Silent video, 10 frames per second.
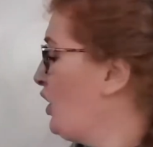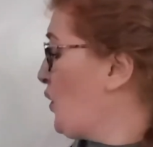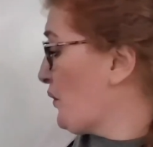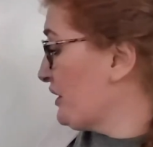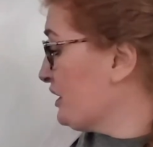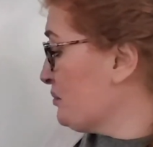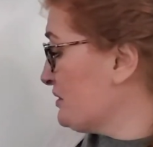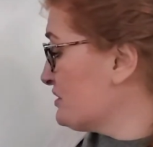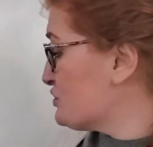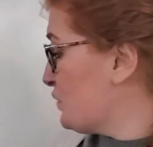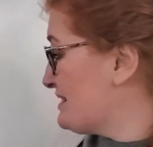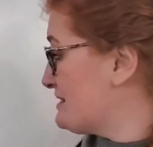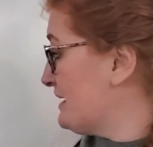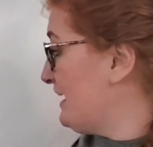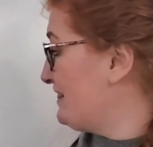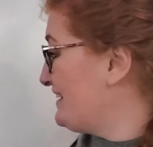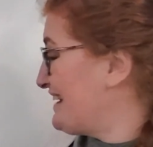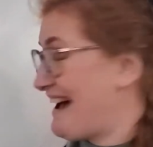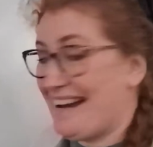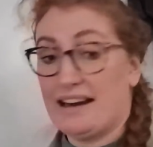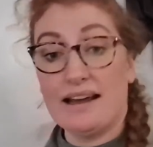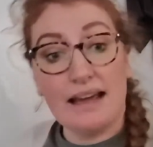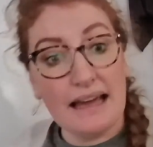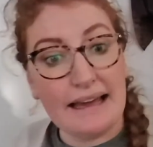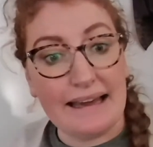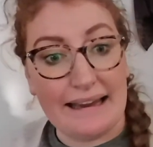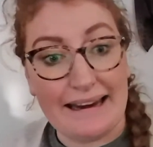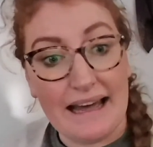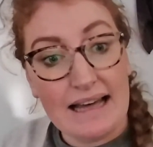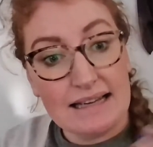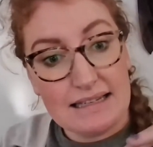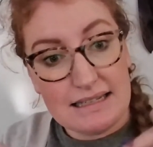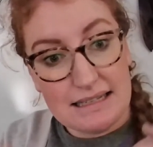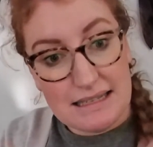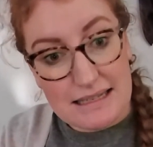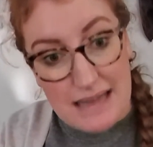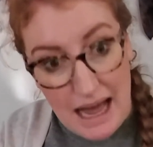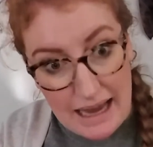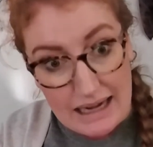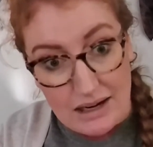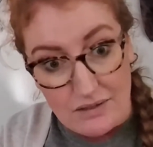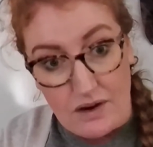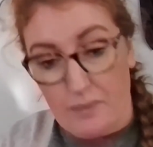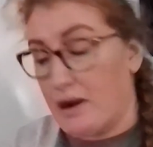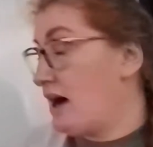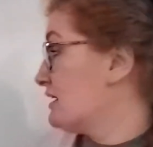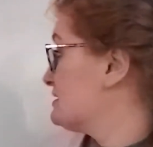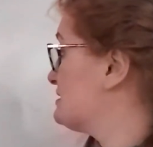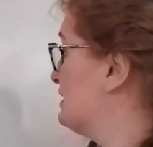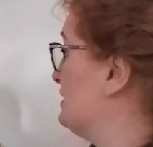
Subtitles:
we're going to put the 20 and the 9 inside of our box.